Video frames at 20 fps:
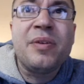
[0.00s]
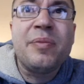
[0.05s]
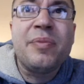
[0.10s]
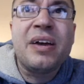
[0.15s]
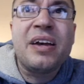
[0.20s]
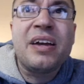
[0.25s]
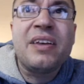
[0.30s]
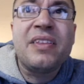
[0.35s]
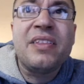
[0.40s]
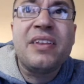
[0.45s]

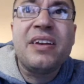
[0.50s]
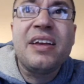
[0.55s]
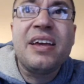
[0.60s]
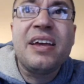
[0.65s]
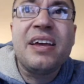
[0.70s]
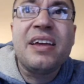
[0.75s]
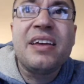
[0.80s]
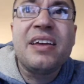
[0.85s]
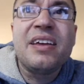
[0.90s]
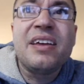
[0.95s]
back in the
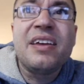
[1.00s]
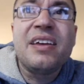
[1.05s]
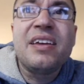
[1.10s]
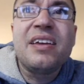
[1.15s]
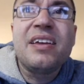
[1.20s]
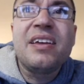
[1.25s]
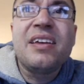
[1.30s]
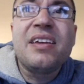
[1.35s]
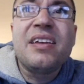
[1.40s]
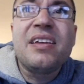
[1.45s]
day.
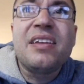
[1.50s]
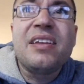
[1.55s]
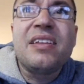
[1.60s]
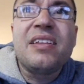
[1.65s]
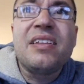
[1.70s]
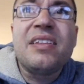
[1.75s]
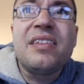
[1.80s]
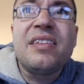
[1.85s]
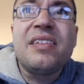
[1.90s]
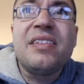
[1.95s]

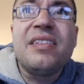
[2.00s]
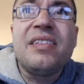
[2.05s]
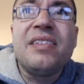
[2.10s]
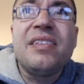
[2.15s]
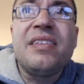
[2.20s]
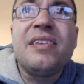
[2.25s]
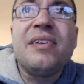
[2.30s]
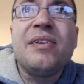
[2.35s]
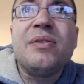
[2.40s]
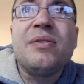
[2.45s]

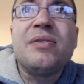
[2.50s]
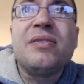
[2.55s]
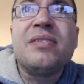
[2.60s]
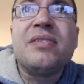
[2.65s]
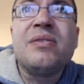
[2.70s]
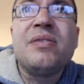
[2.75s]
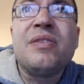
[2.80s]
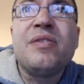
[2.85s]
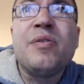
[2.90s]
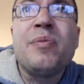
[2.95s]
It
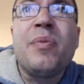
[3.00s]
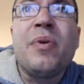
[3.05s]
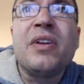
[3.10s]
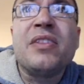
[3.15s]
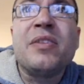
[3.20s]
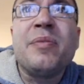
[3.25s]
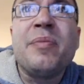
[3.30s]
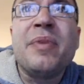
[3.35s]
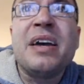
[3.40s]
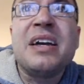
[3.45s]
was, if you
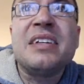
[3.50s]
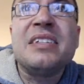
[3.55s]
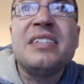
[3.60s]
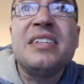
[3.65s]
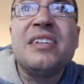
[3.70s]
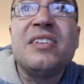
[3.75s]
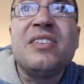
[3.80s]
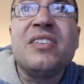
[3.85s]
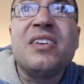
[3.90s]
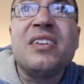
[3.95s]
bought the
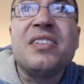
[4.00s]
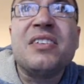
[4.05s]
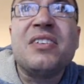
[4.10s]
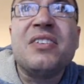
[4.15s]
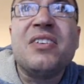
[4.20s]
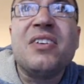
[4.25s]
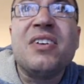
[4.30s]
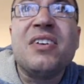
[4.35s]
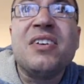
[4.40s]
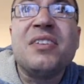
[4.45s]
magazine, you got the
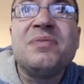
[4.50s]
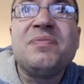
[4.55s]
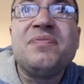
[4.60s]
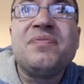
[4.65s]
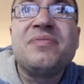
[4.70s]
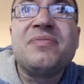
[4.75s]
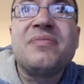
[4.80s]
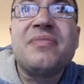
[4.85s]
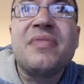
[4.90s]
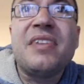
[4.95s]
card.
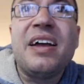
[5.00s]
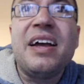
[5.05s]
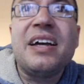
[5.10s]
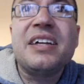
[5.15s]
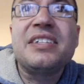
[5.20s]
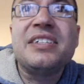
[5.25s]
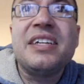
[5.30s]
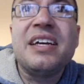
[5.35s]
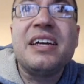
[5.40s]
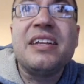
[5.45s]
I
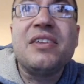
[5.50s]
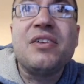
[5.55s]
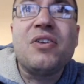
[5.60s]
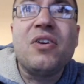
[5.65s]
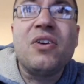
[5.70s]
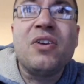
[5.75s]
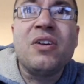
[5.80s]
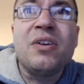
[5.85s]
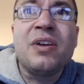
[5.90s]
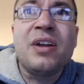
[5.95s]
actually had the
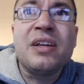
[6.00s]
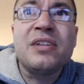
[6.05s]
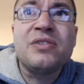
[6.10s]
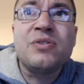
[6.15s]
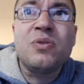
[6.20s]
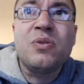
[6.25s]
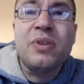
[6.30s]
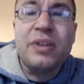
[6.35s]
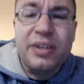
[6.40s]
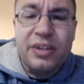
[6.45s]
card and I
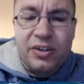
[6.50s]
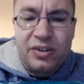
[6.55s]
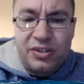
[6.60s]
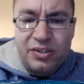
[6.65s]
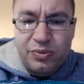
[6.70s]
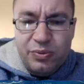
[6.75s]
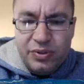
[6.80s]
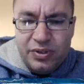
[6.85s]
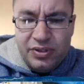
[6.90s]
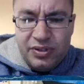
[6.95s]
sold it here in
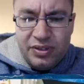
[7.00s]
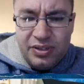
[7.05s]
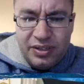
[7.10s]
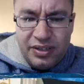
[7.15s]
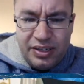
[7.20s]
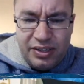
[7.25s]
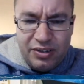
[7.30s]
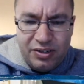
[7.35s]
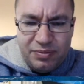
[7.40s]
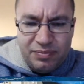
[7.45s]
Switzerland
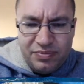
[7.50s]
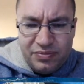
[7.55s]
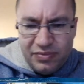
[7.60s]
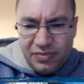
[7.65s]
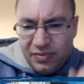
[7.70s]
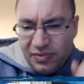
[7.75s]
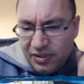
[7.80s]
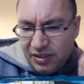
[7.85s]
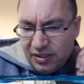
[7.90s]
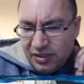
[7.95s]
later.
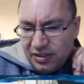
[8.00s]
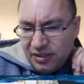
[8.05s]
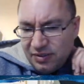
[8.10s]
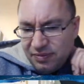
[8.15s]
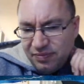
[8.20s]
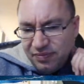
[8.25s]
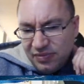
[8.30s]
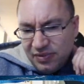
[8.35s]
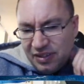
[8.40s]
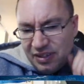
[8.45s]
Just
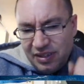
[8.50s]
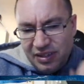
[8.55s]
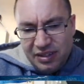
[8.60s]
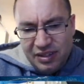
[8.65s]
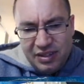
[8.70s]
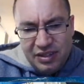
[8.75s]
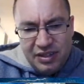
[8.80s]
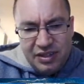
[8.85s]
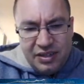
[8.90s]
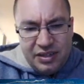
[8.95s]

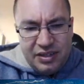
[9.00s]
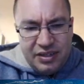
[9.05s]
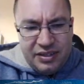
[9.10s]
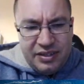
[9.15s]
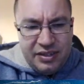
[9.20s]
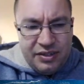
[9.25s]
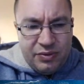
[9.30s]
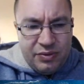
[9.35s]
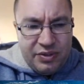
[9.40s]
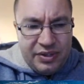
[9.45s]

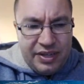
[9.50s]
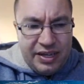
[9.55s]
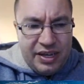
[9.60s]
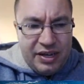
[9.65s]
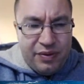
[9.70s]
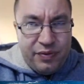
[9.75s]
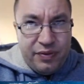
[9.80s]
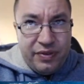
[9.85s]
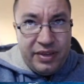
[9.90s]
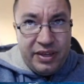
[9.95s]
didn't really
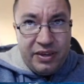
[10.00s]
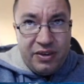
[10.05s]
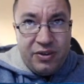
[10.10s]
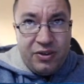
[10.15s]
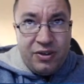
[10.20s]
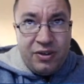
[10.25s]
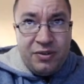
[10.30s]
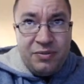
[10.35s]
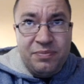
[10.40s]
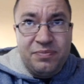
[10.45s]
care for that
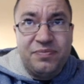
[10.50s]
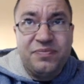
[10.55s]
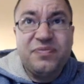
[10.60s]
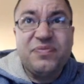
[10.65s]
card.